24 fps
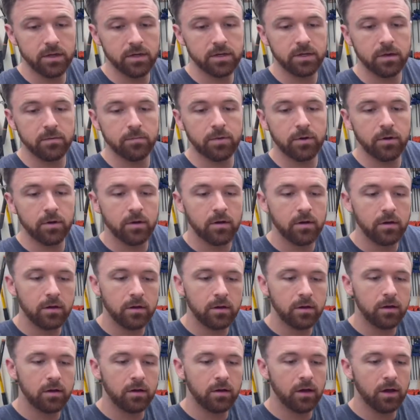simple.
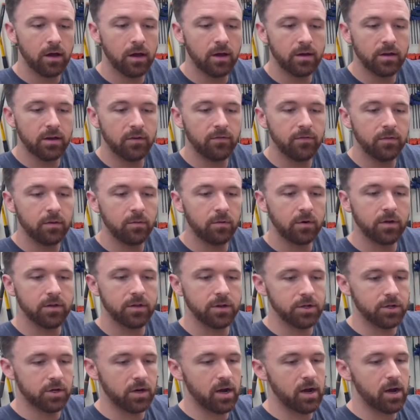Definitely worth a
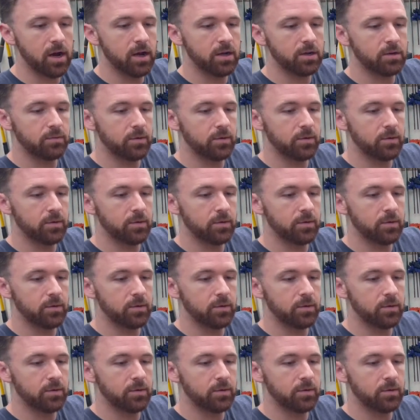try. It's